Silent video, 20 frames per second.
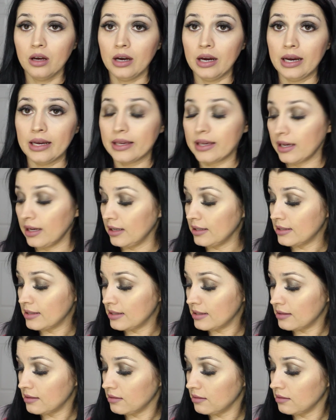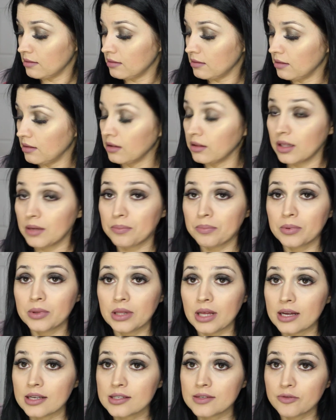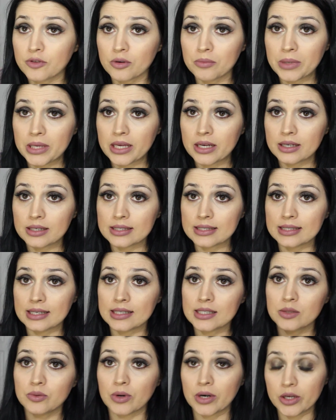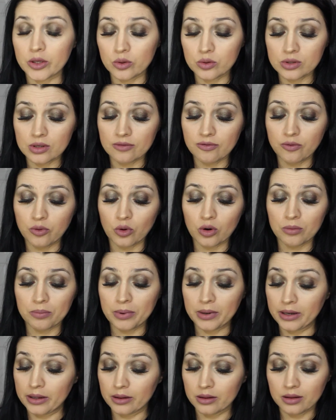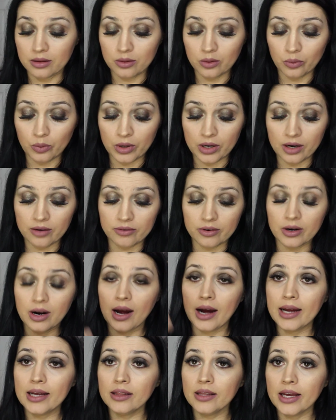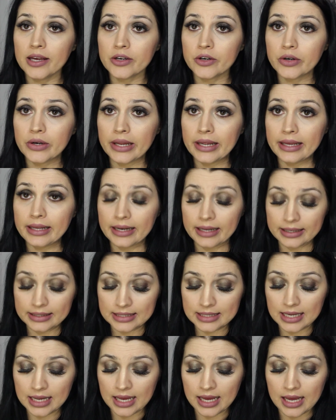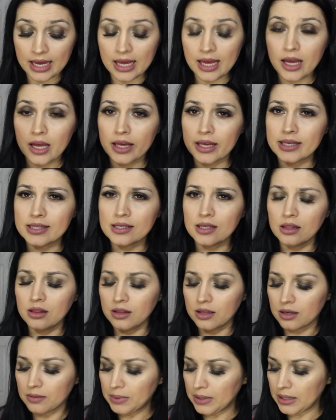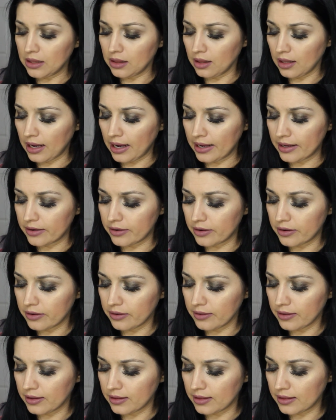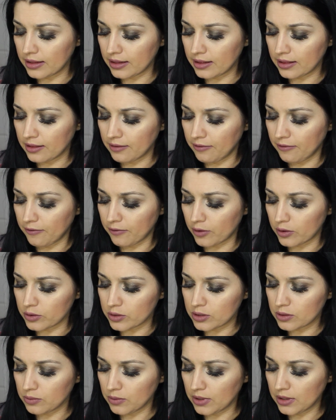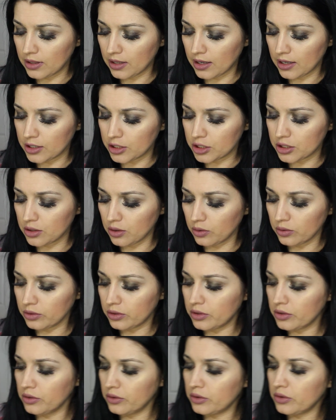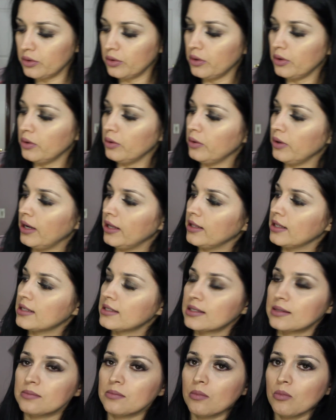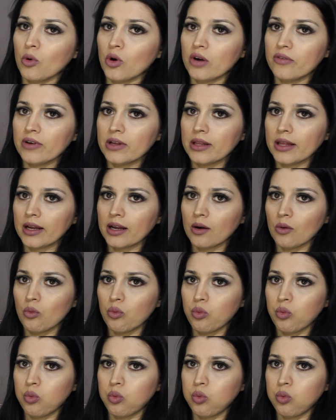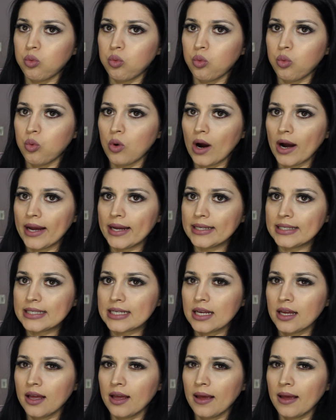I guess lip gloss for me, because that's what I use it for, but whatever. Highlighter in it is a little bit lighter than the first one that I showed to you, and it's more of a like a white